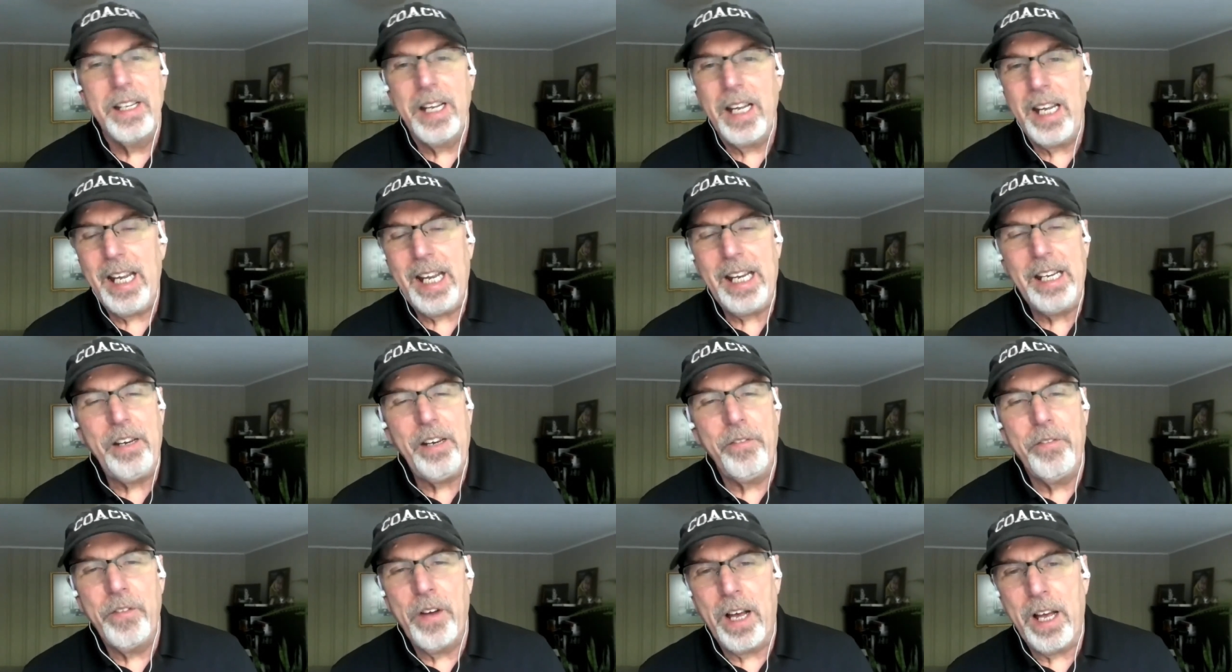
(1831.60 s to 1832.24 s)
and
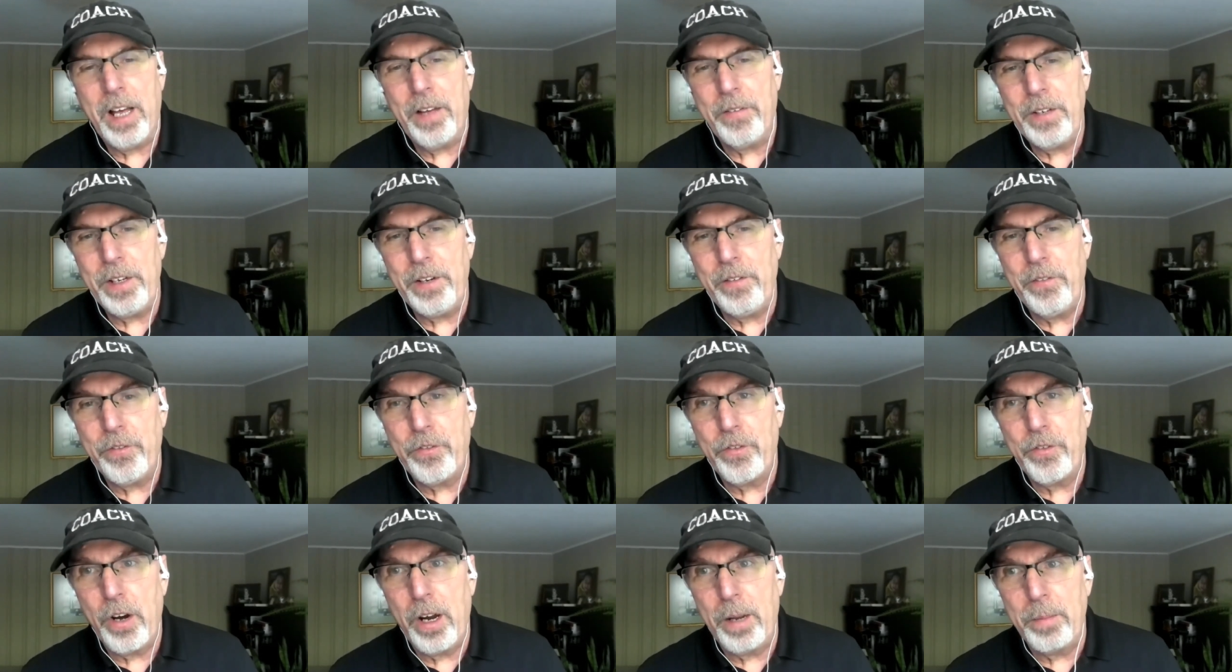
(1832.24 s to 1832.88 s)
evolving
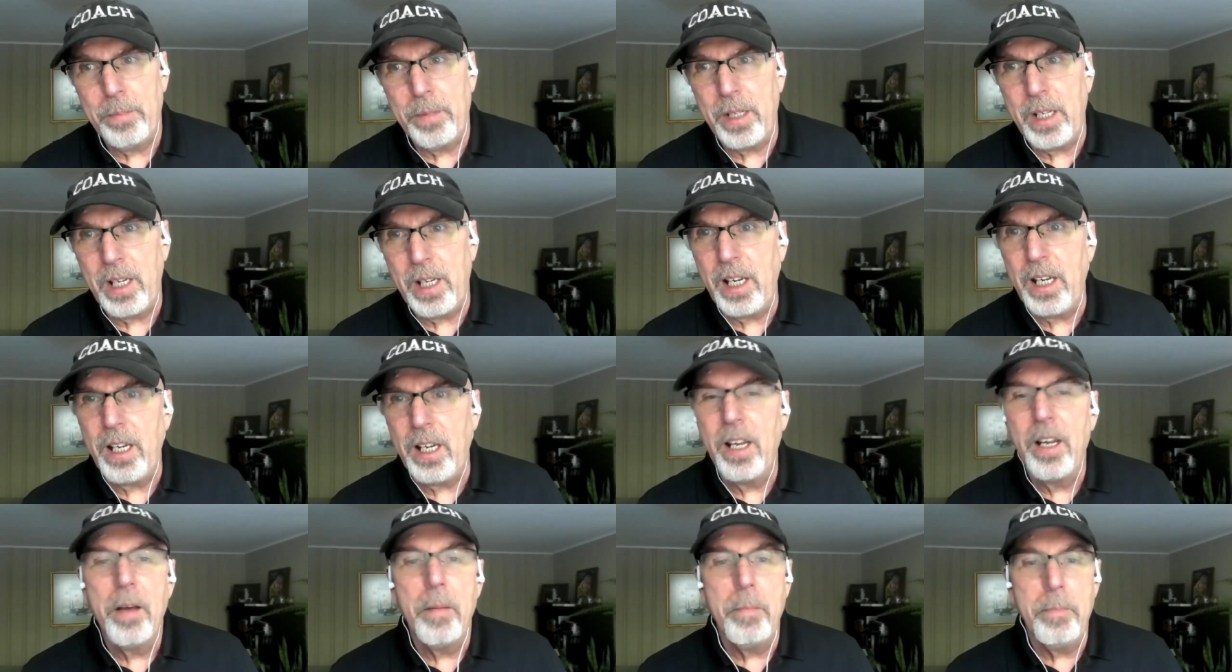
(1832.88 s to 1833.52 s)
from
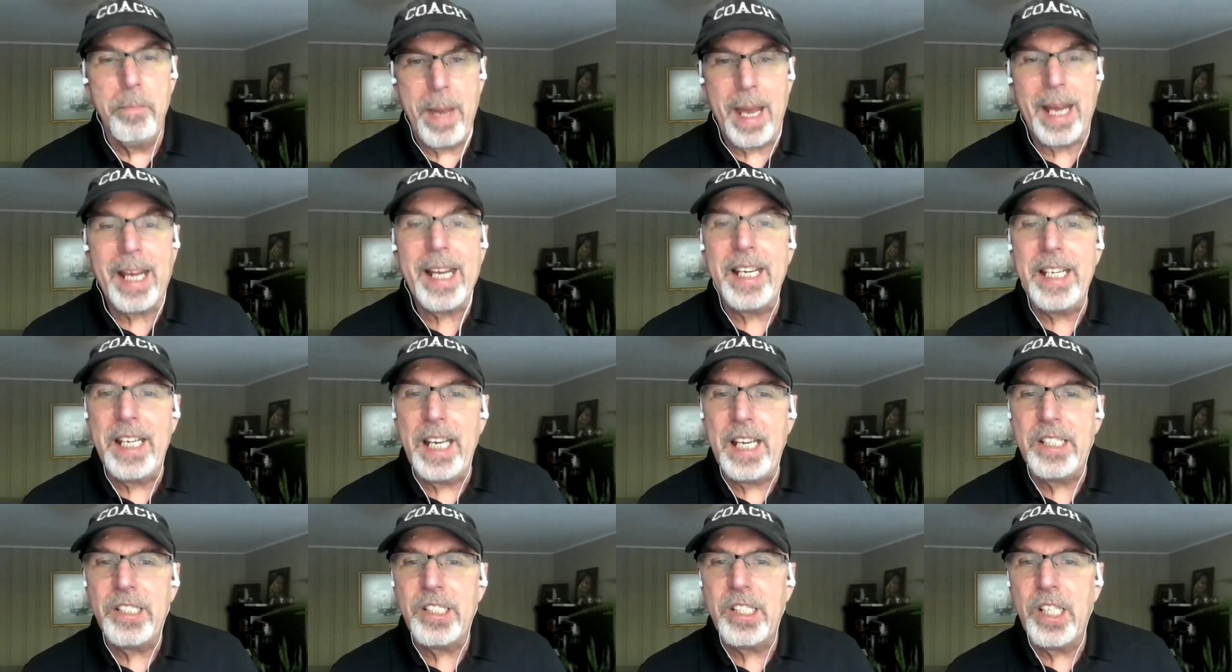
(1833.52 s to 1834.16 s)
the
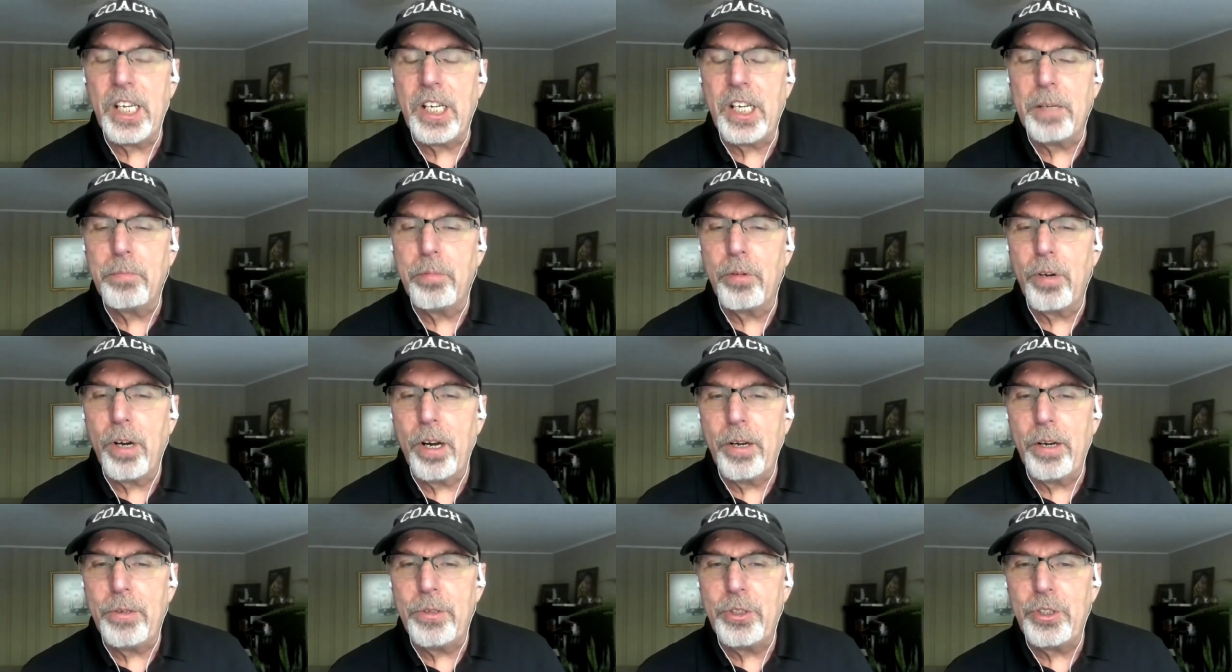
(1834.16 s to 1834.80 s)
mechanistic
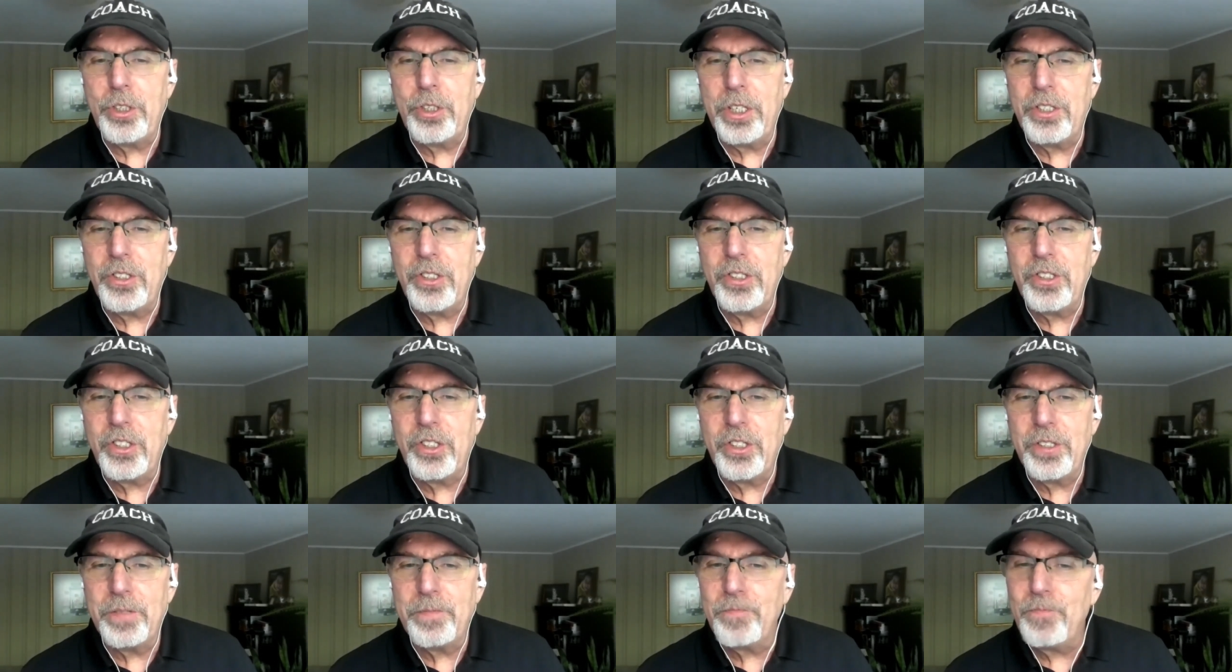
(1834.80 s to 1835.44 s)
approach,
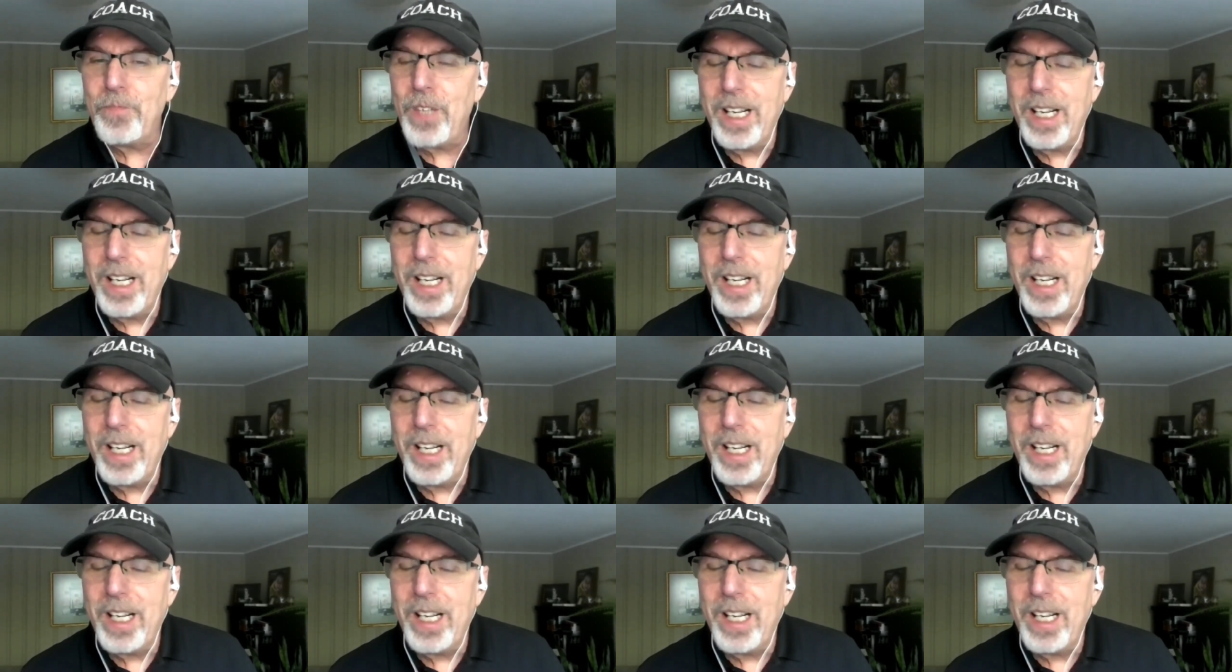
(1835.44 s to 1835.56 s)
it's